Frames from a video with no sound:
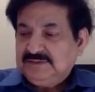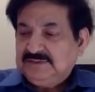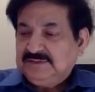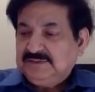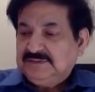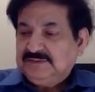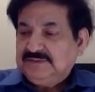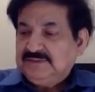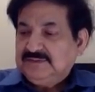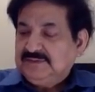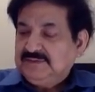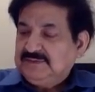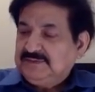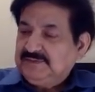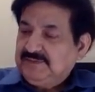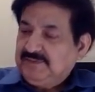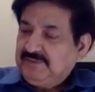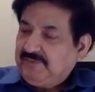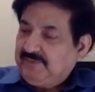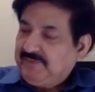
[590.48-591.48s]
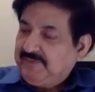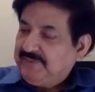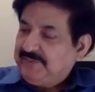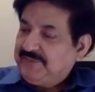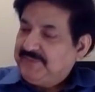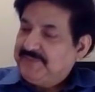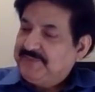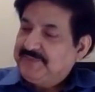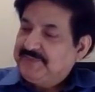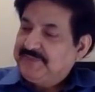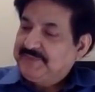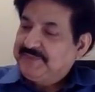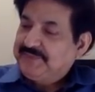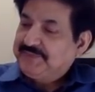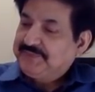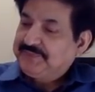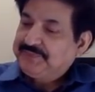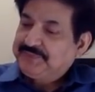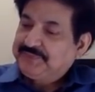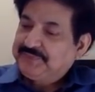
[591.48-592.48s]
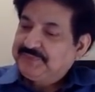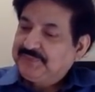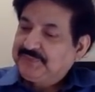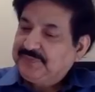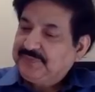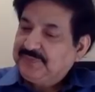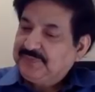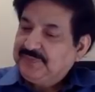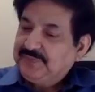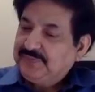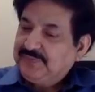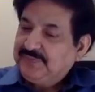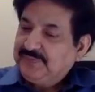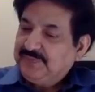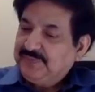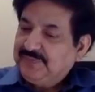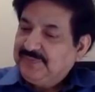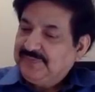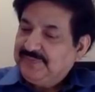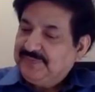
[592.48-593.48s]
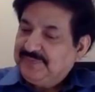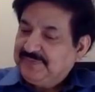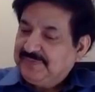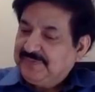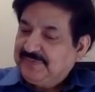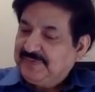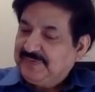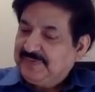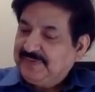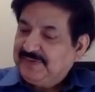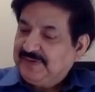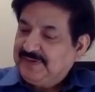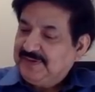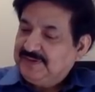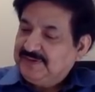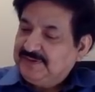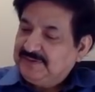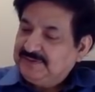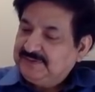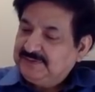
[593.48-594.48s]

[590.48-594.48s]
No words are spoken by the person on screen.